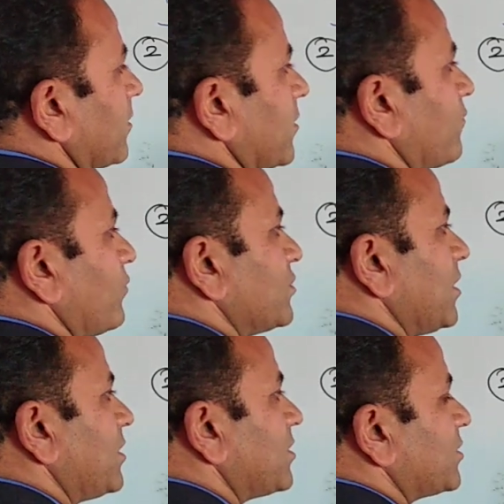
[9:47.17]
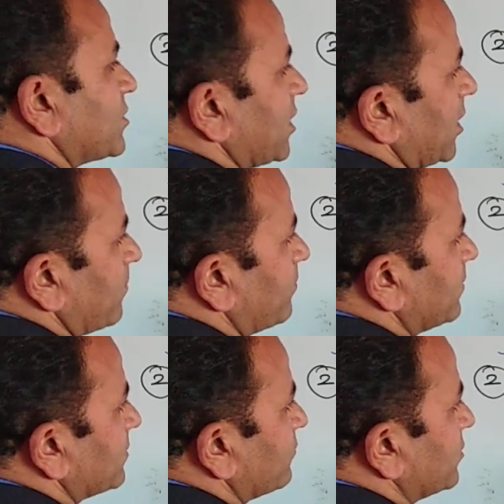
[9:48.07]
If we change its shape,
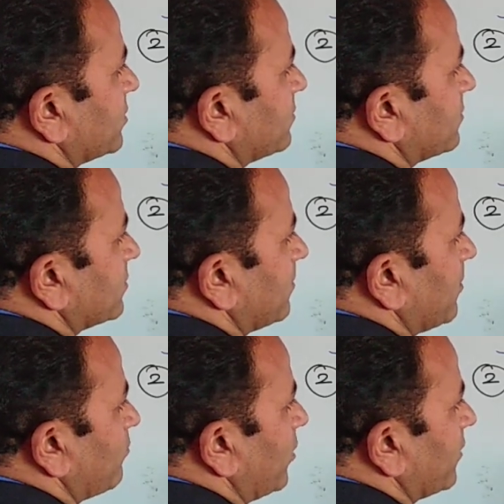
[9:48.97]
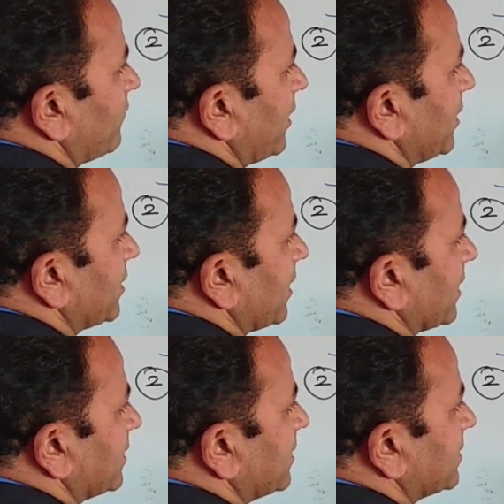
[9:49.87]
so we somehow modify it
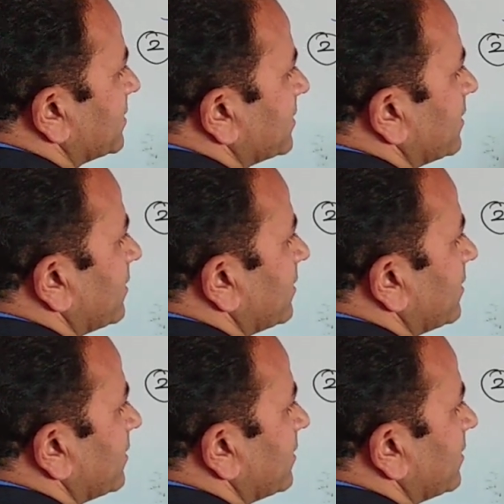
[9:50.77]
like this